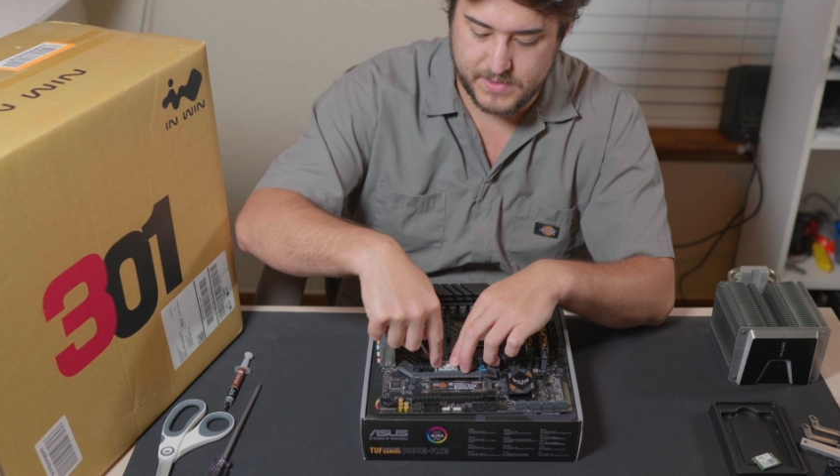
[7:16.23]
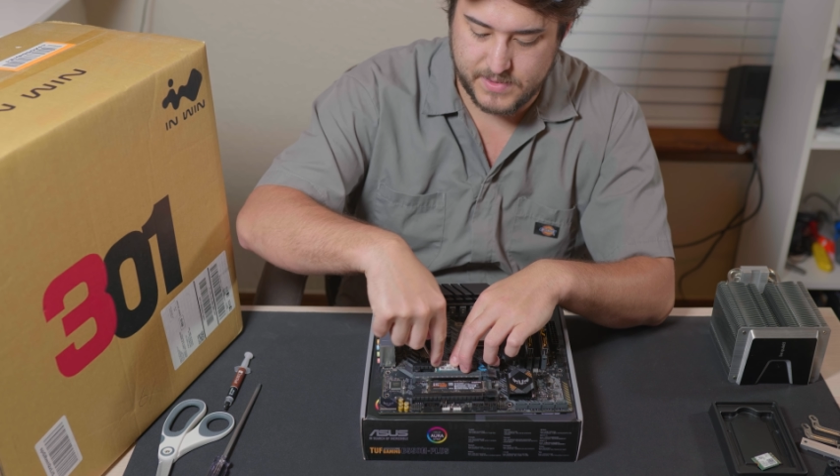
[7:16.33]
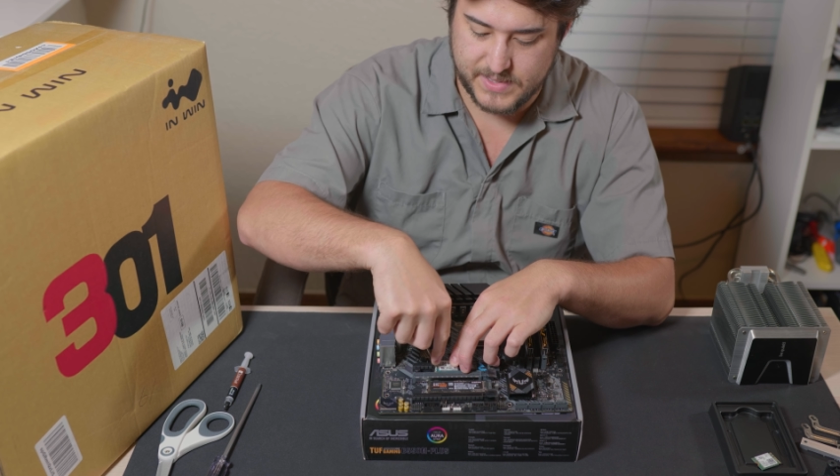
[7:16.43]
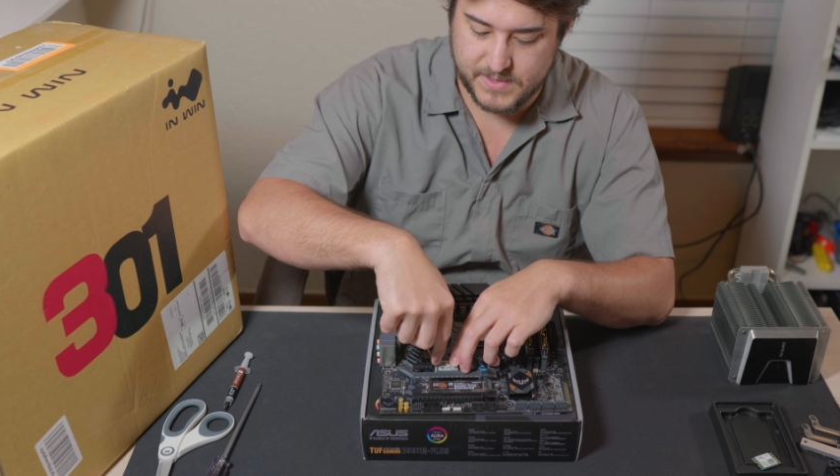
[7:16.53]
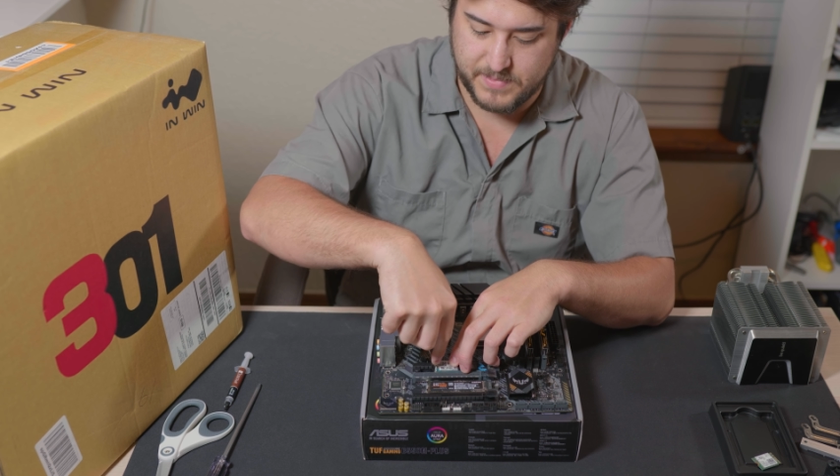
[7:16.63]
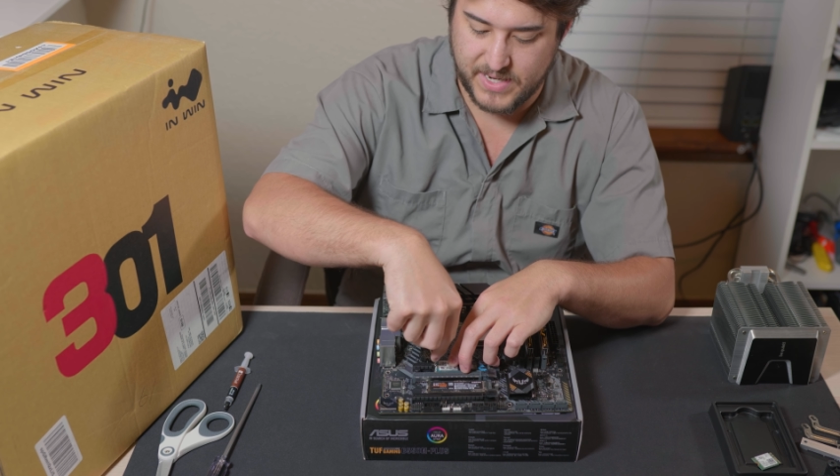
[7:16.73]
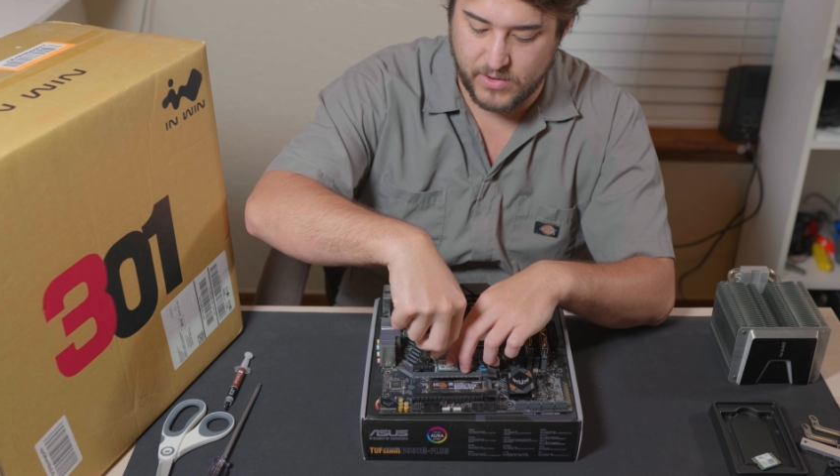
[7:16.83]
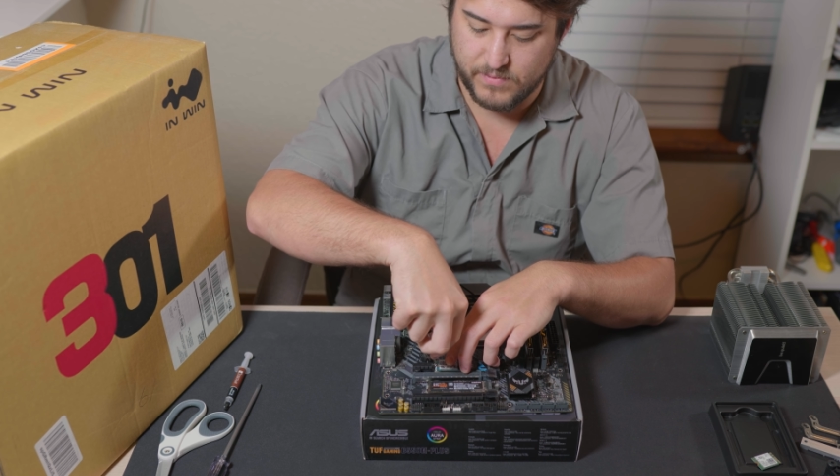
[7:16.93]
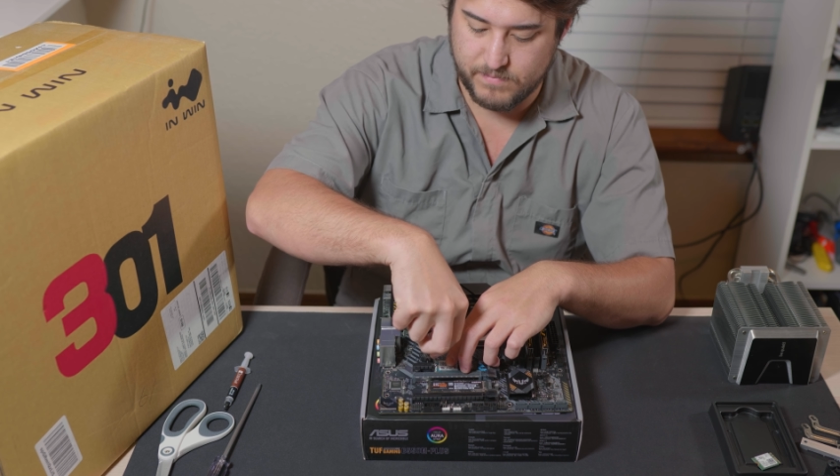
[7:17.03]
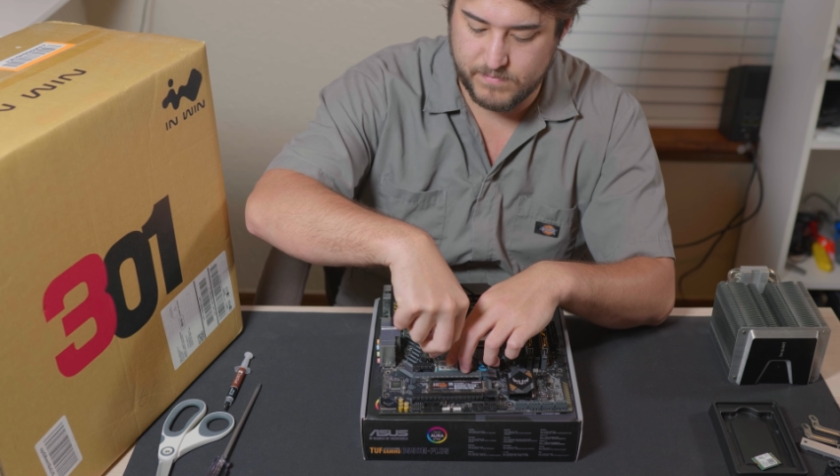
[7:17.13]
That's
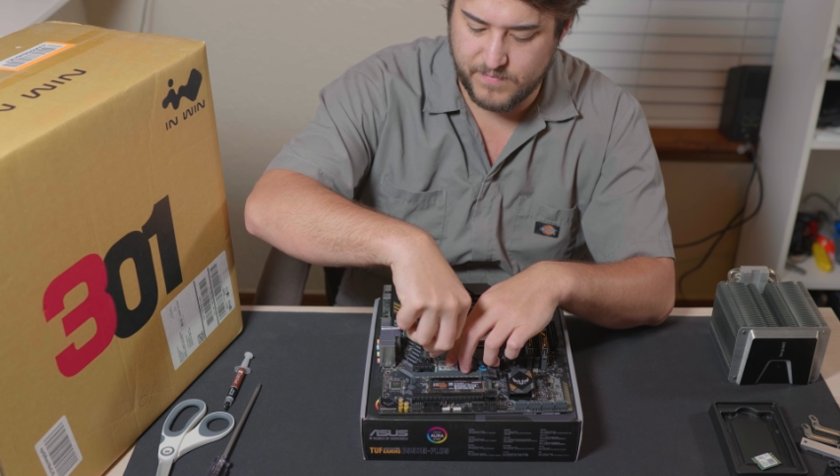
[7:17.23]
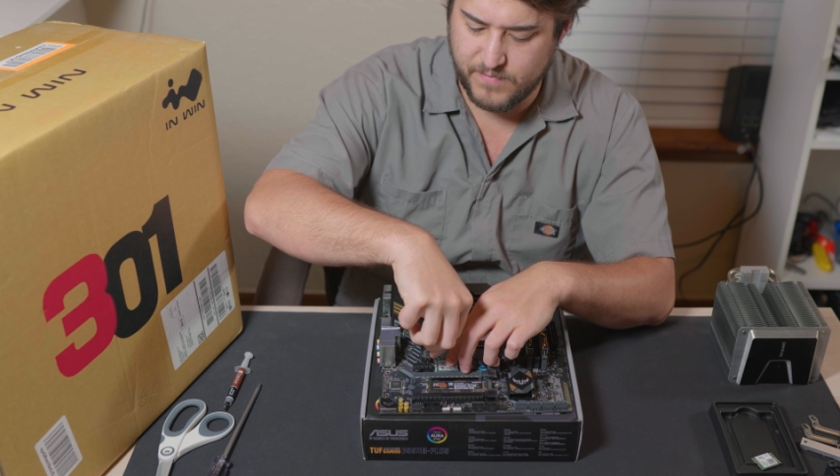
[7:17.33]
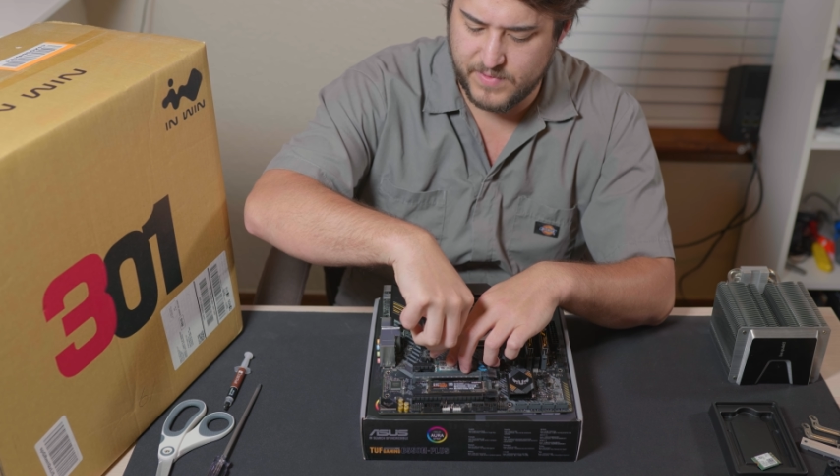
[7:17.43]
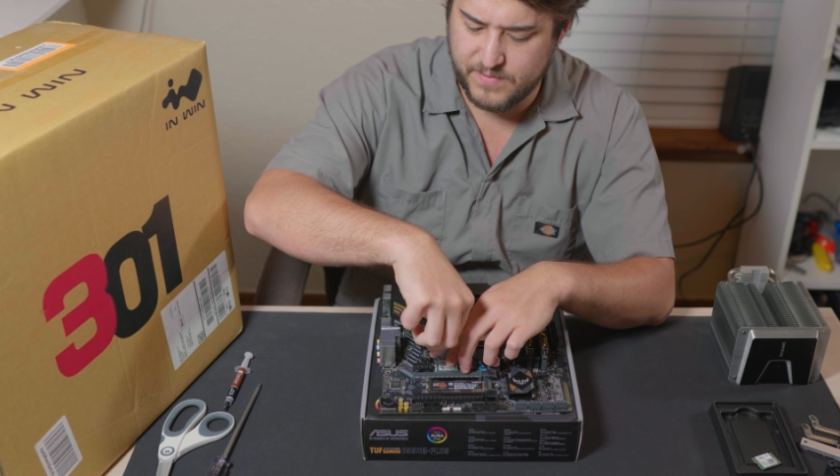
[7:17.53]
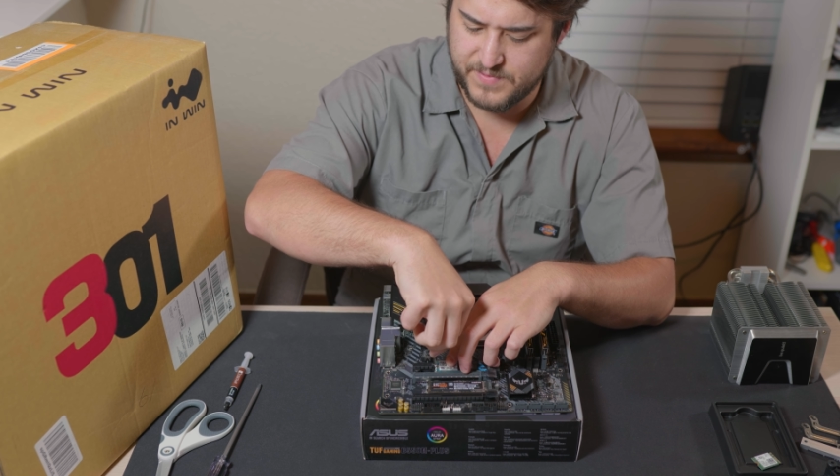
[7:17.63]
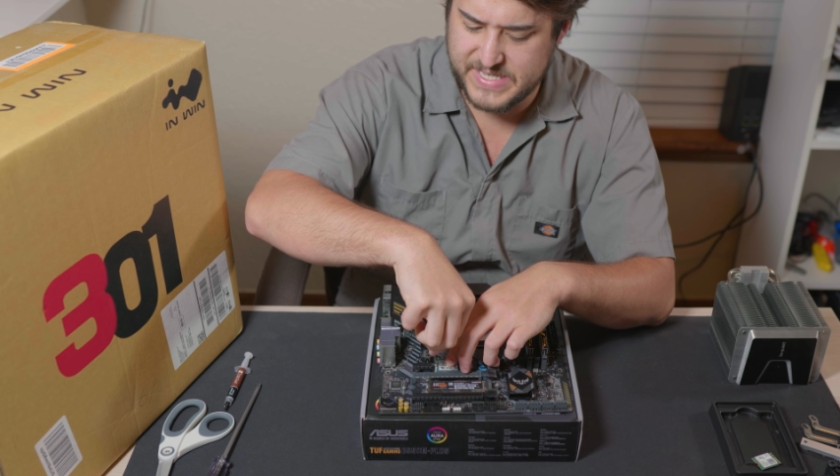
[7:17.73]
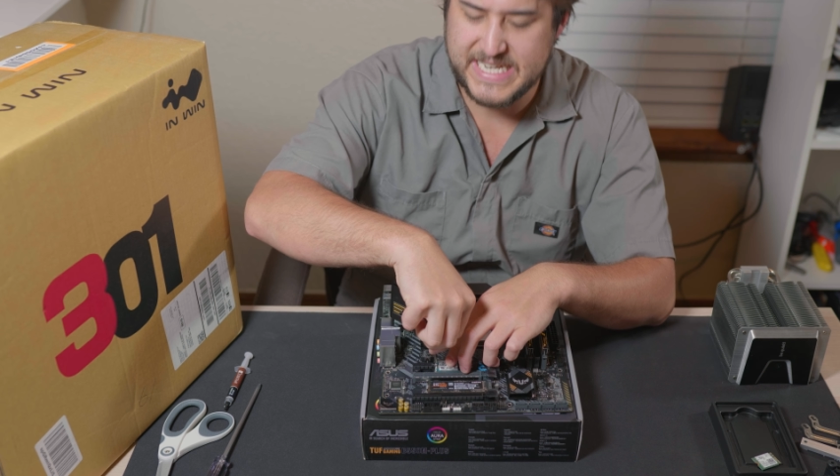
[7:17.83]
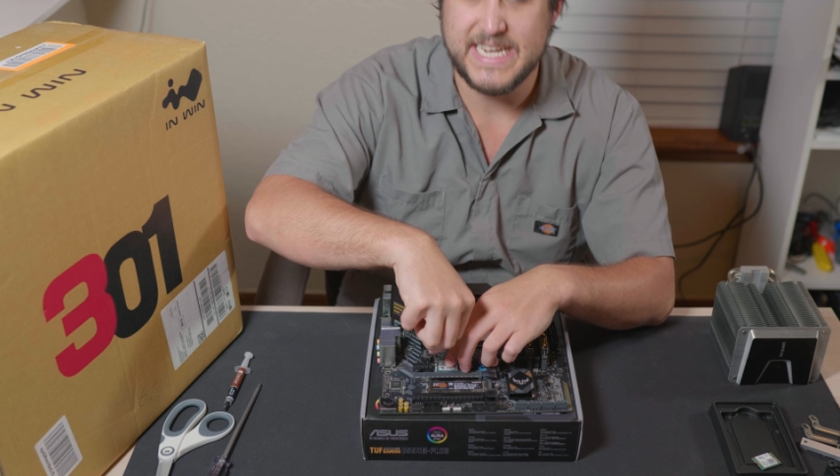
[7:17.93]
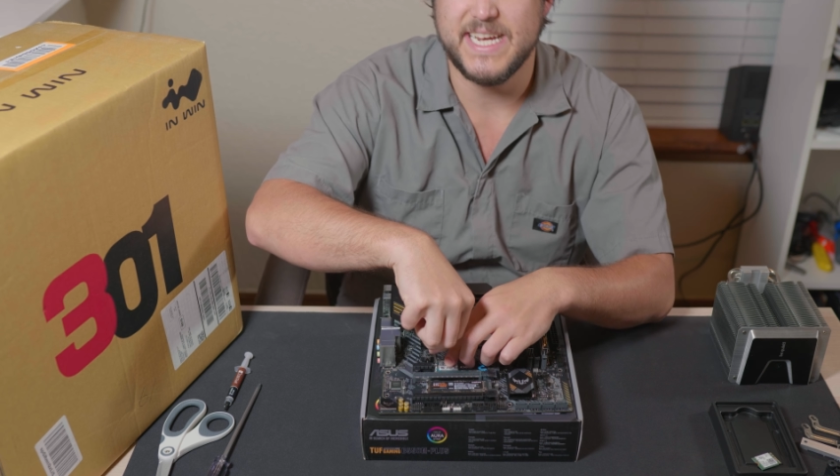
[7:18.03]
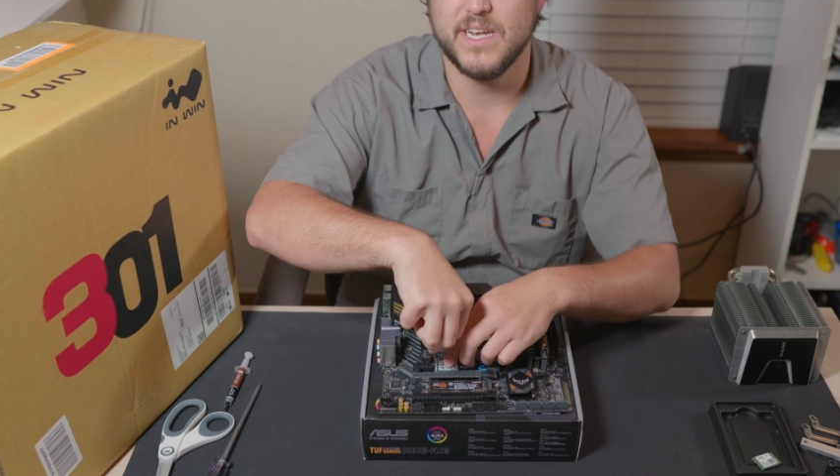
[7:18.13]
about
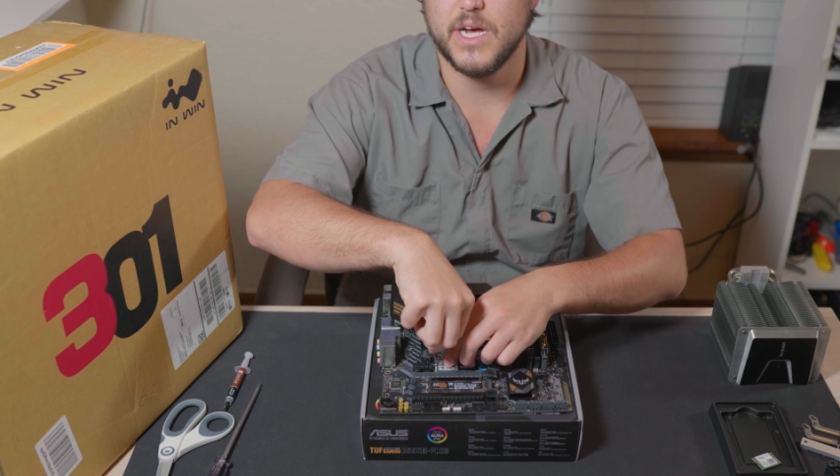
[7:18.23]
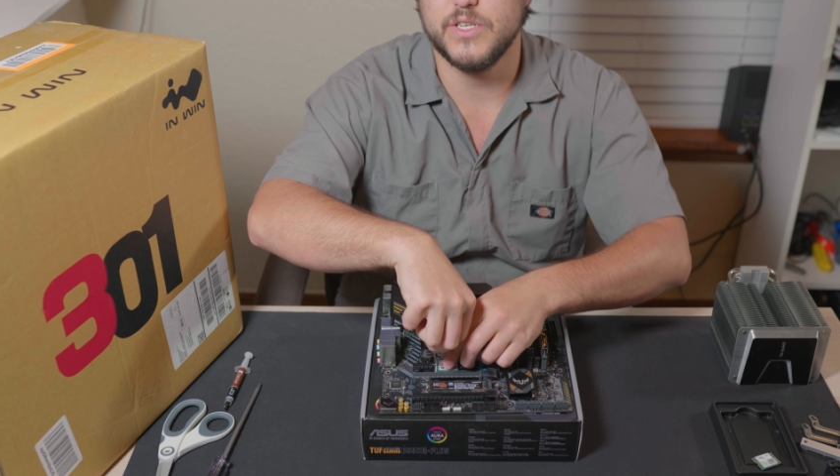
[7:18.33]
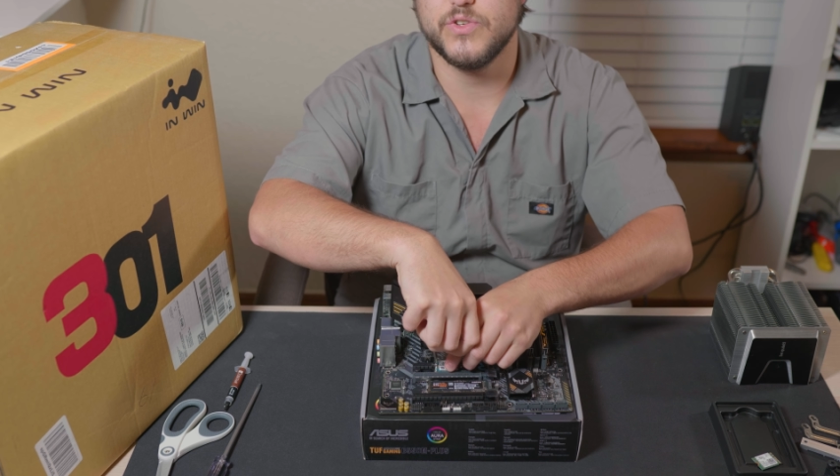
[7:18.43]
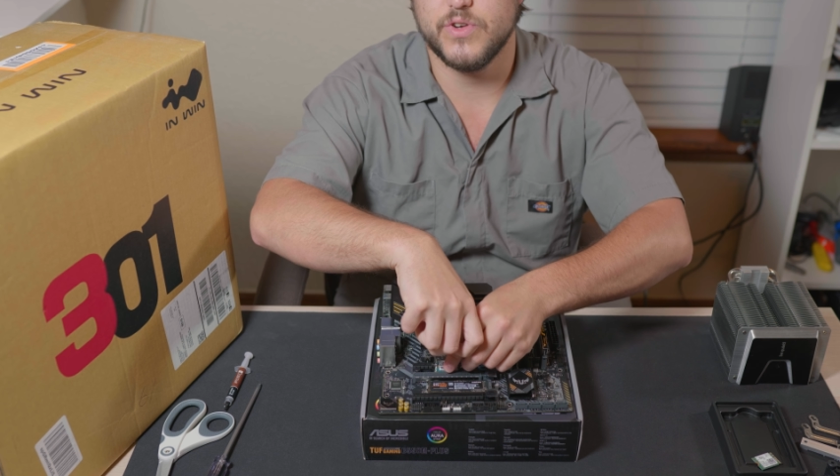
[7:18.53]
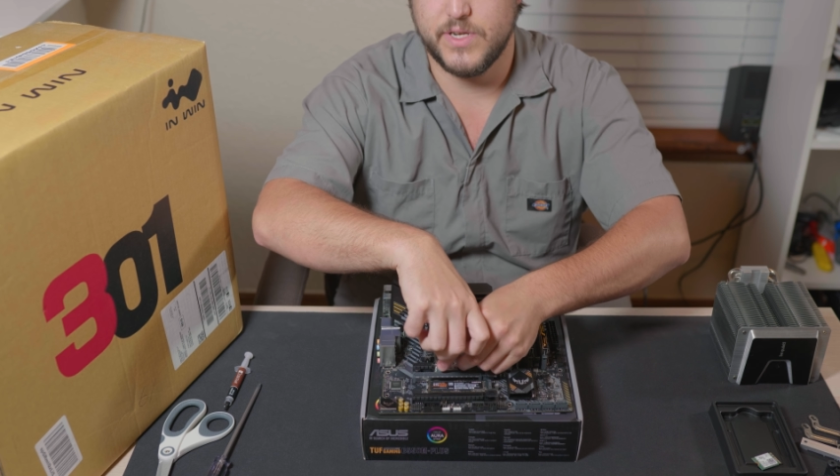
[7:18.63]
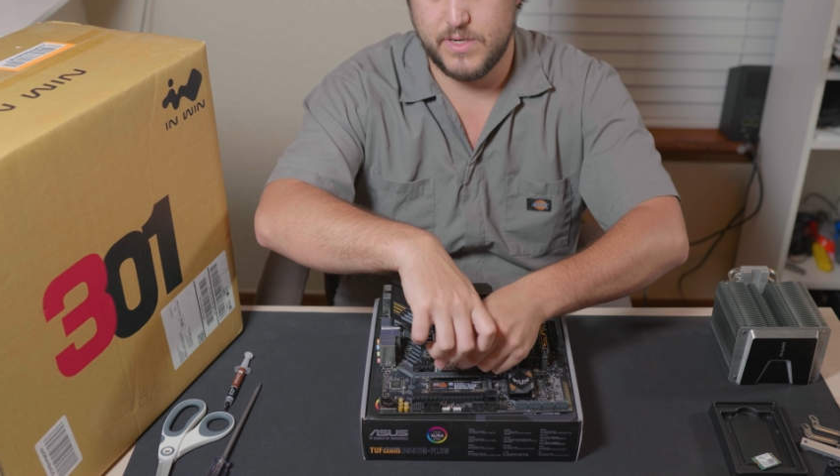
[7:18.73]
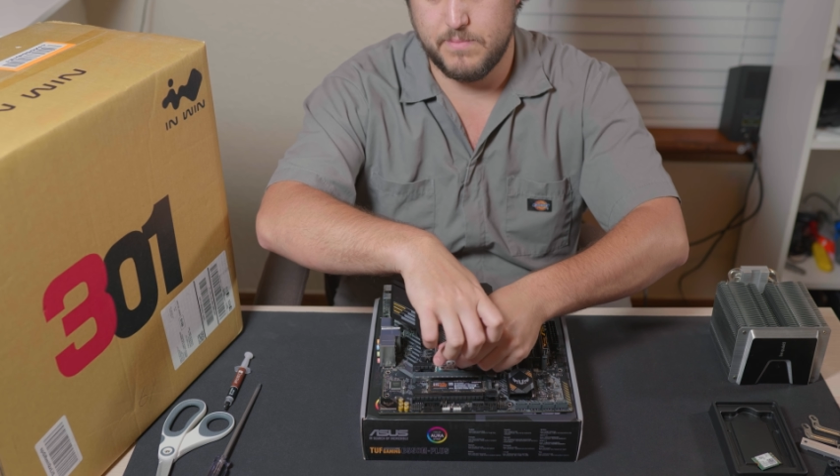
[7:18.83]
1500